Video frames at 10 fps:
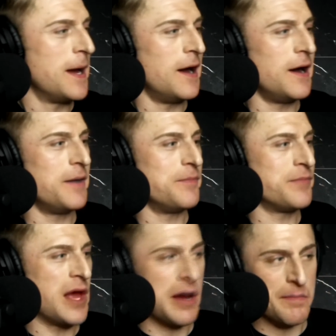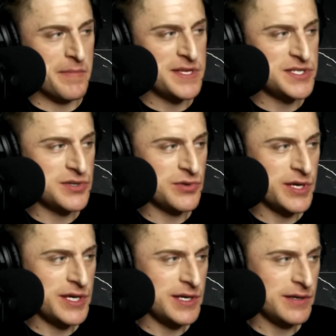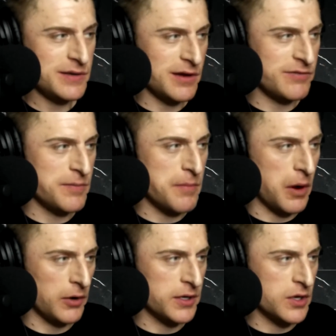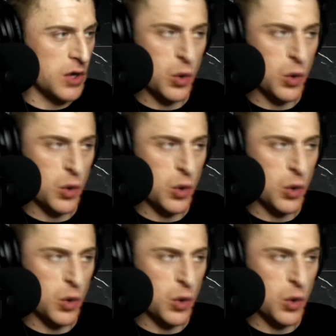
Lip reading: A mystery of the market,